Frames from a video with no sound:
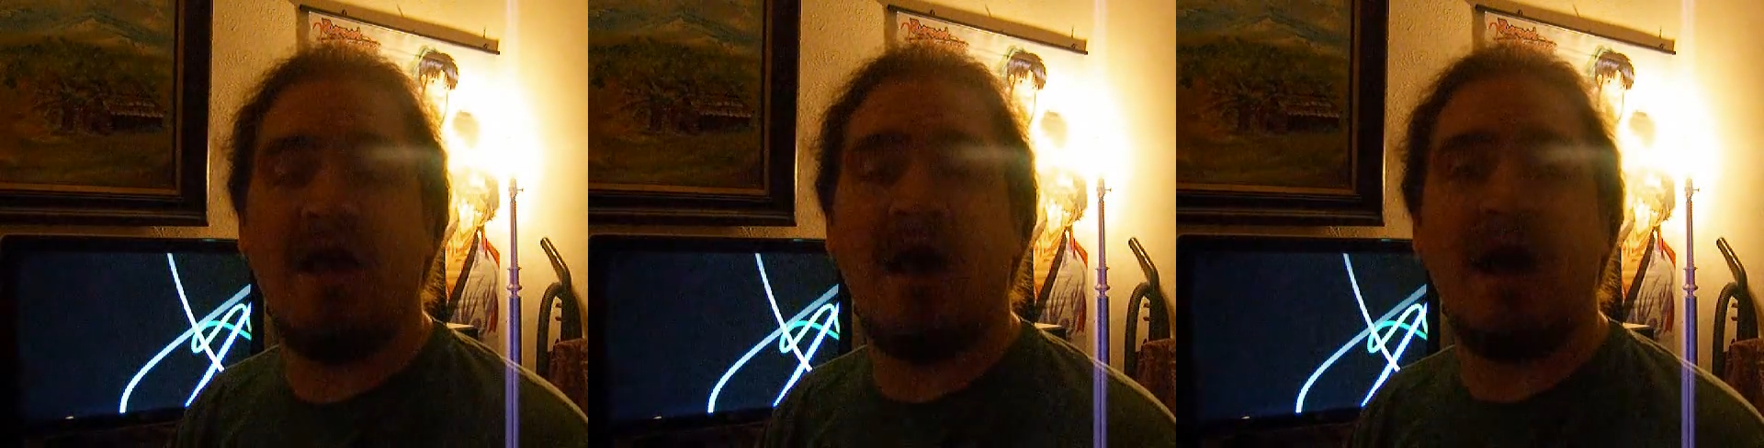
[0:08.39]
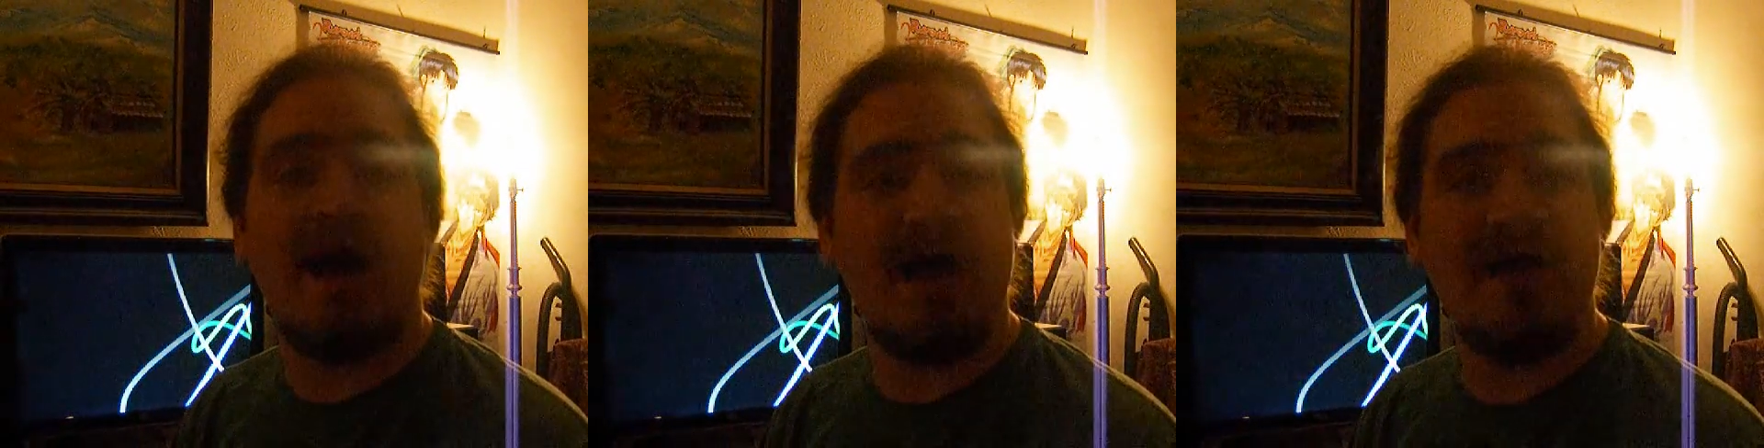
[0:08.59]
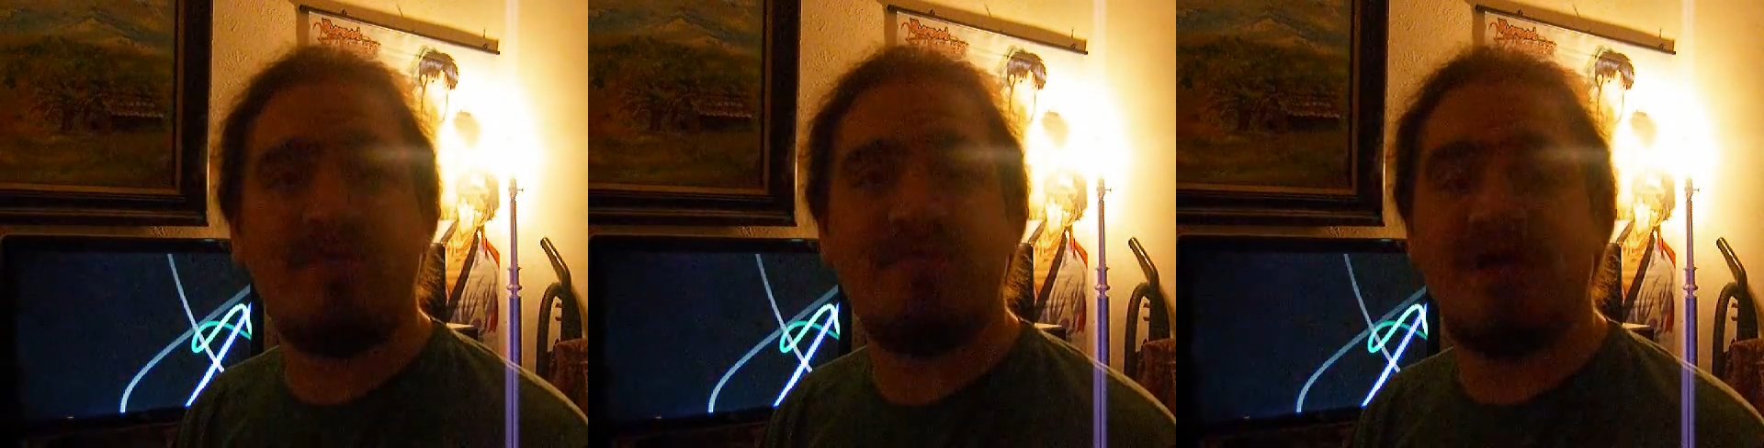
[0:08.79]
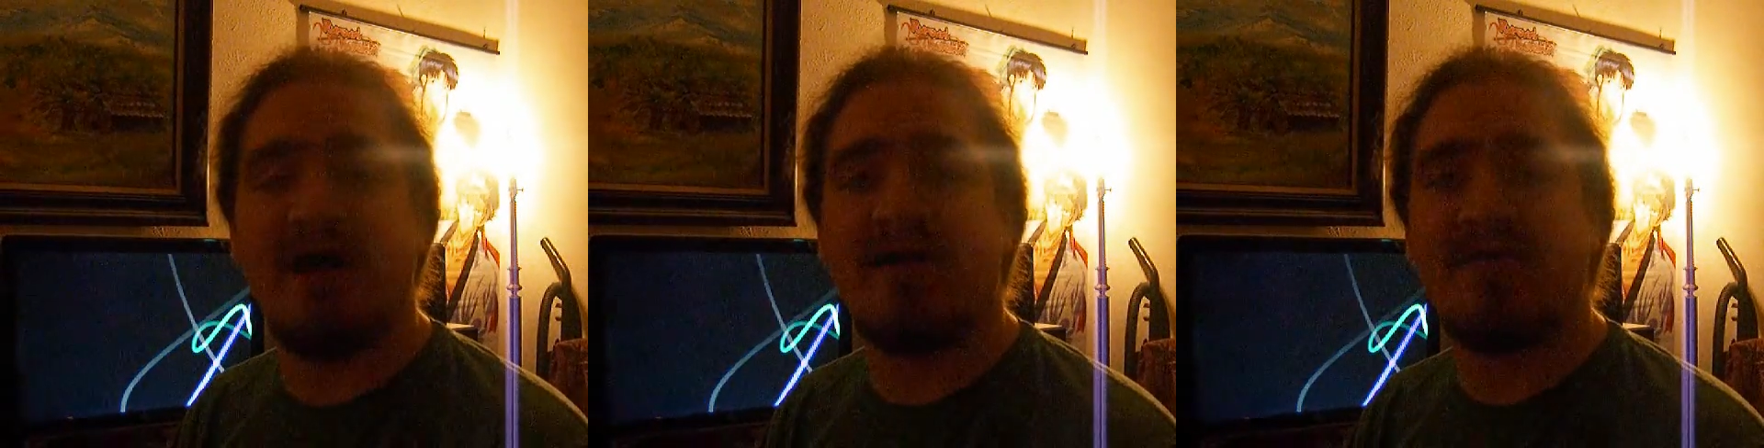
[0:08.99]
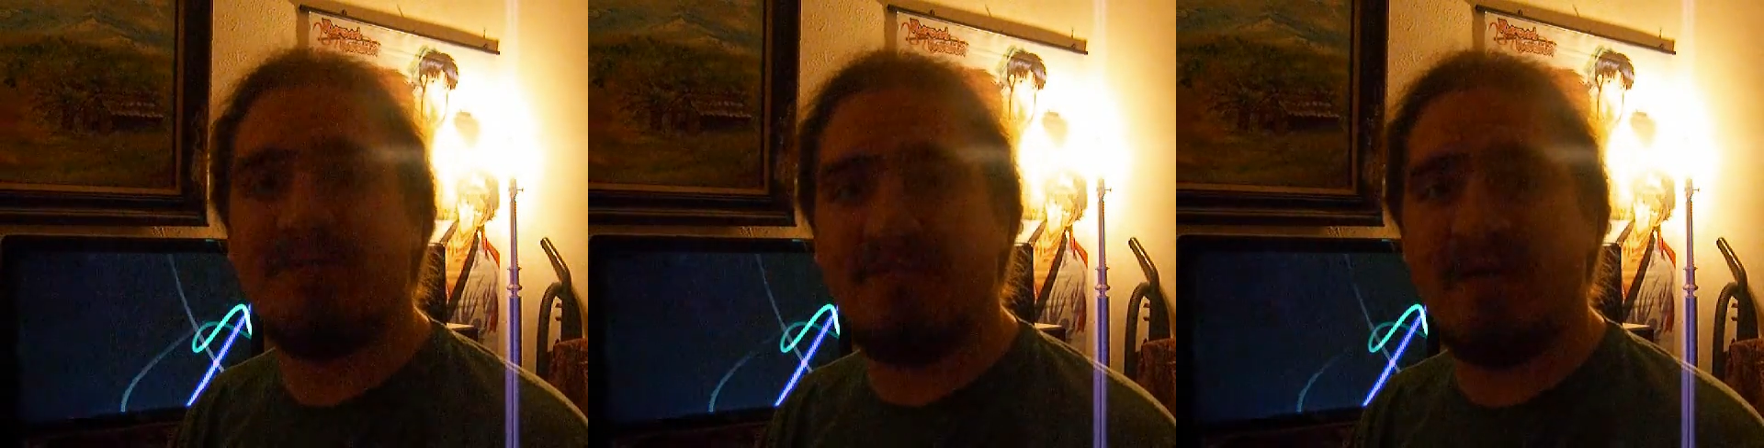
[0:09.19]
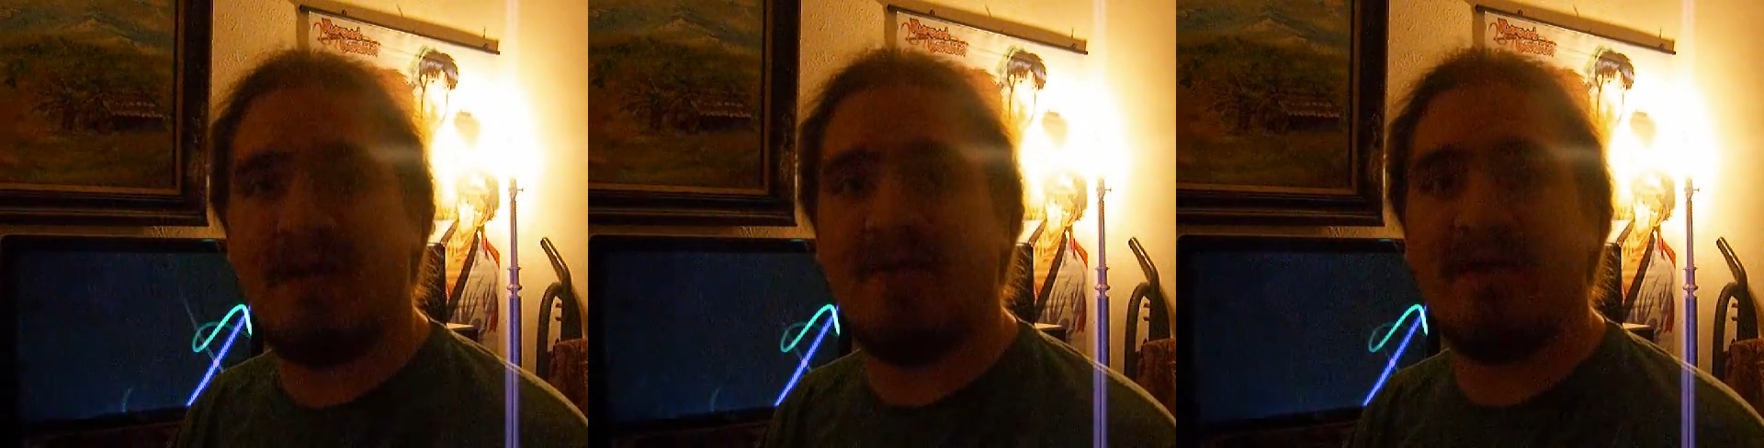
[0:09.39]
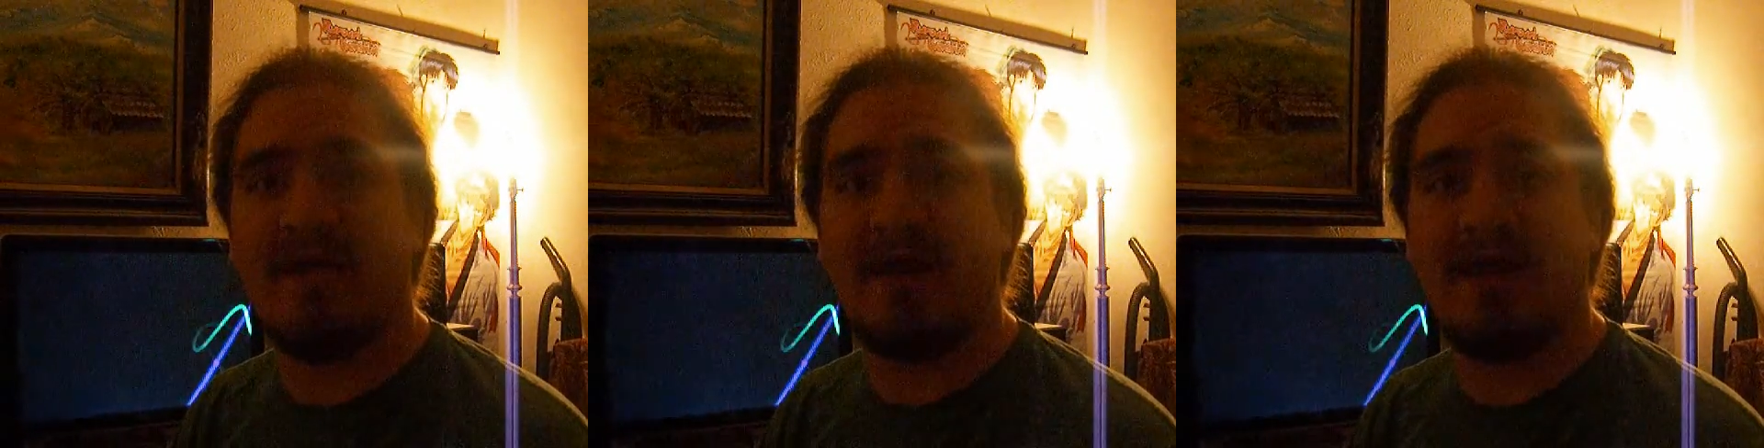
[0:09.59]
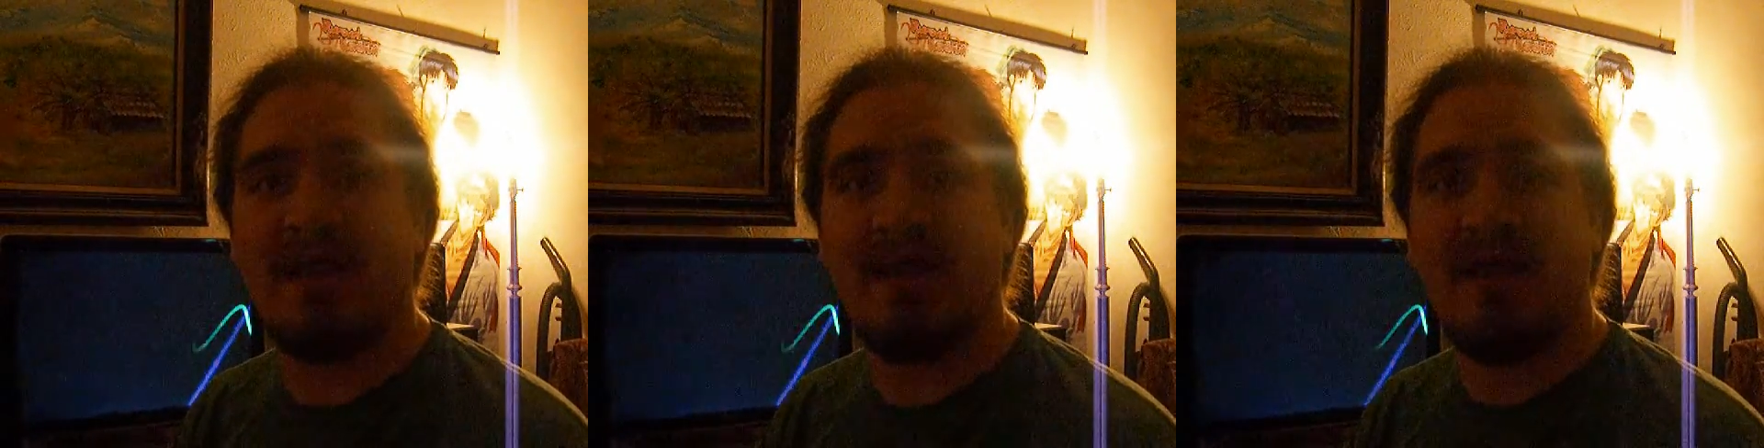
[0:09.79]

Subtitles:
I am not a fairy.